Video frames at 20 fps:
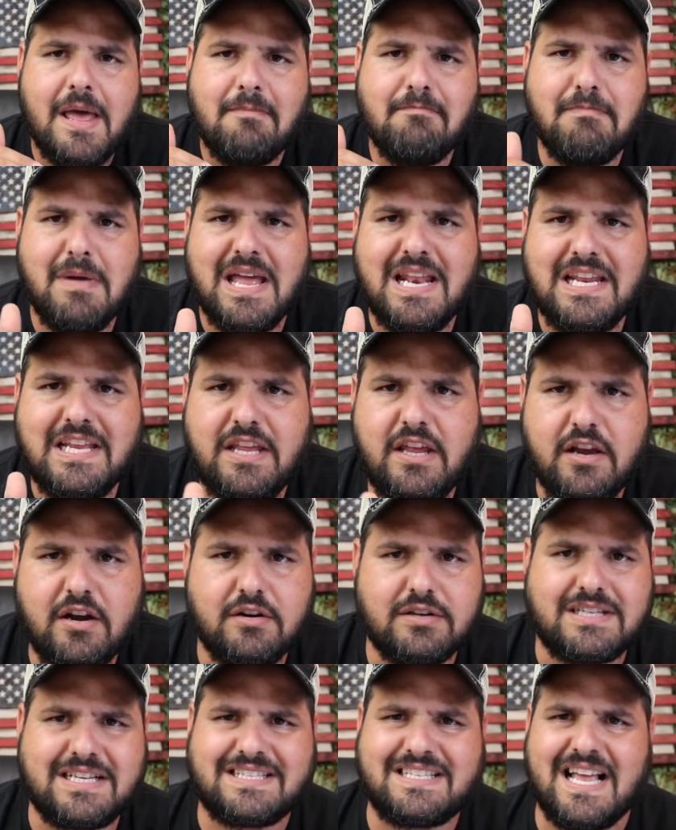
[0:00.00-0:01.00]
many
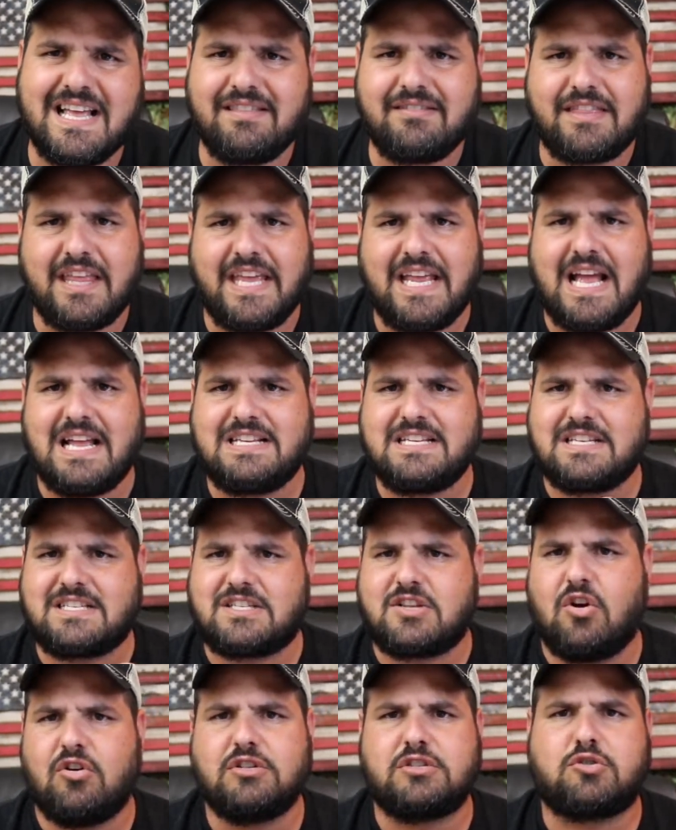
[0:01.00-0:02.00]
years. The same thing I just
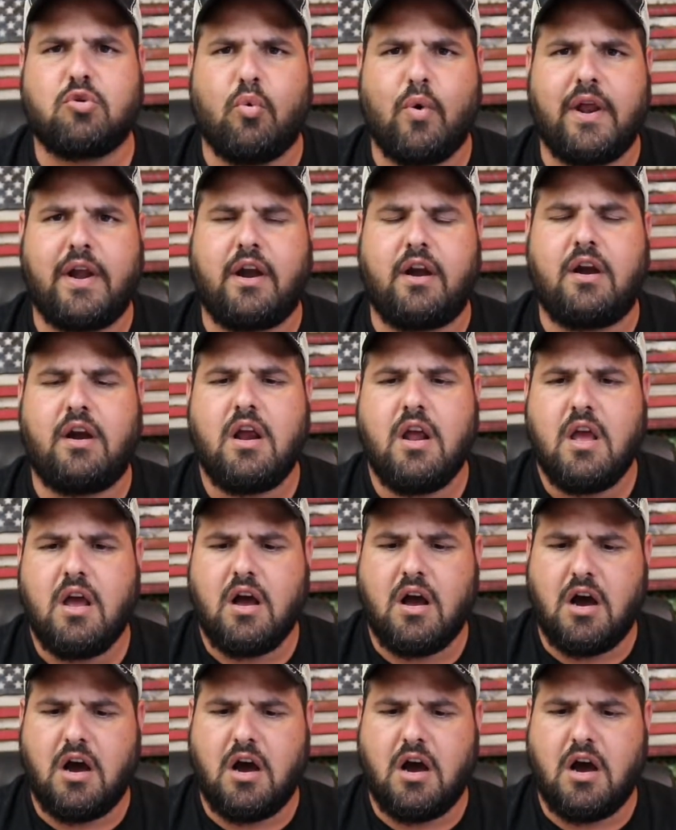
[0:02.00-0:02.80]
saw on Twitter,